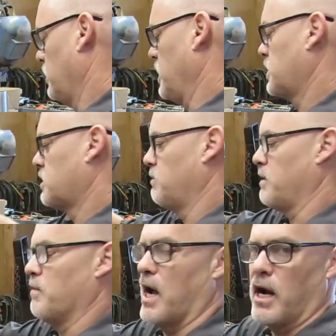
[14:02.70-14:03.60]
needs to
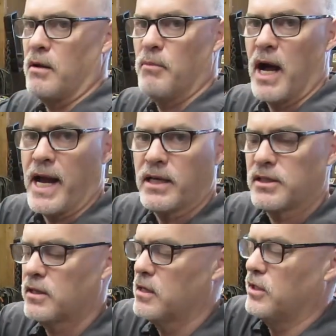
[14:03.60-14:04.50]
be
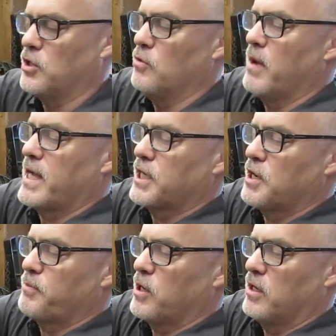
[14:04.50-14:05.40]
mic'd. Don't mic it
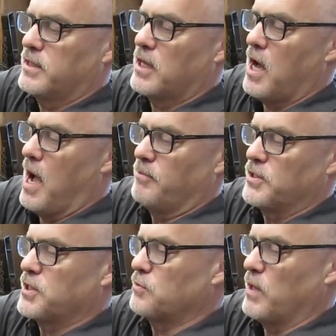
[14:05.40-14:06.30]
up here on top.
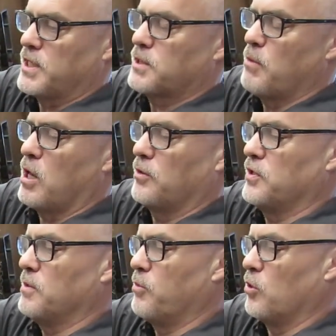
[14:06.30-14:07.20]
This is way smaller
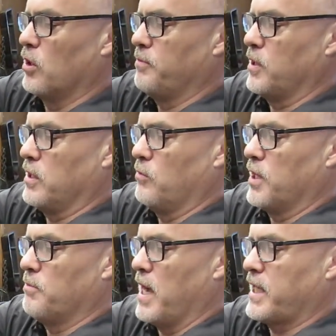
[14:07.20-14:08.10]
than the bore up here. You
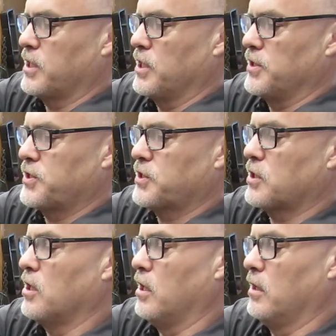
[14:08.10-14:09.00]
want to mic it on the
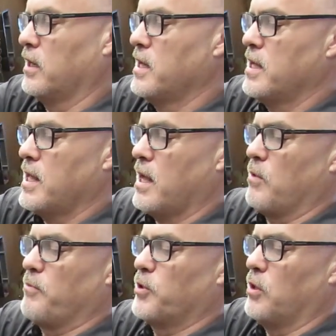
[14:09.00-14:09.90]
skirt, and
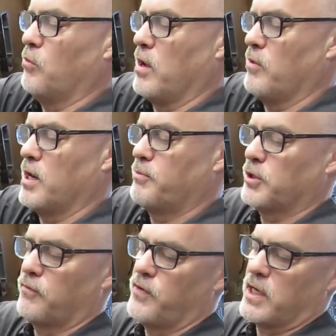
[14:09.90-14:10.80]
we want to
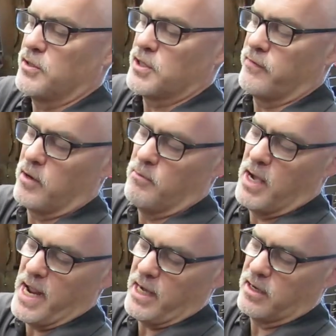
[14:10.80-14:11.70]
put the fingers of our
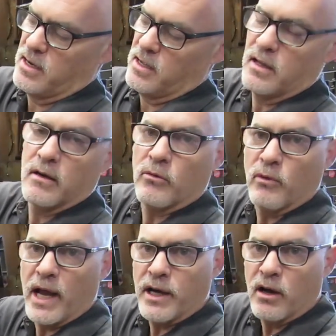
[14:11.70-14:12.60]
mic
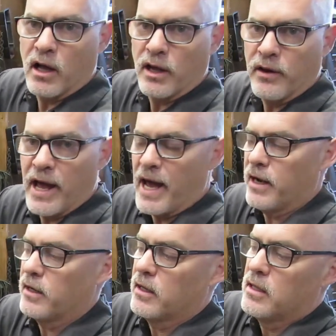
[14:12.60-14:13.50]
right on
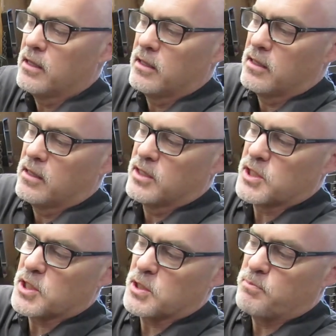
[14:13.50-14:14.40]
that
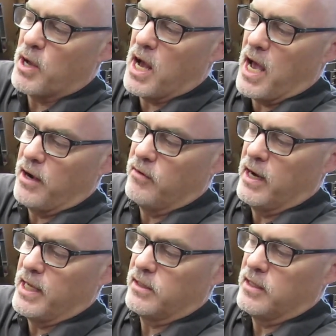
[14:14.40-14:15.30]
spot
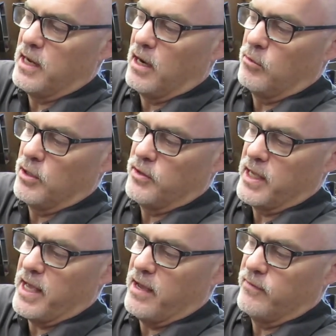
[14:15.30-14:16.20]
right there where
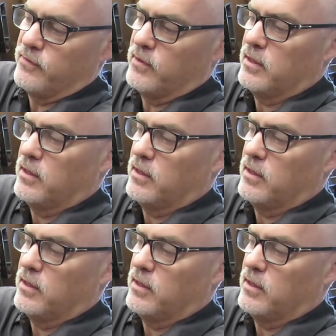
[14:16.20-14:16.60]
they have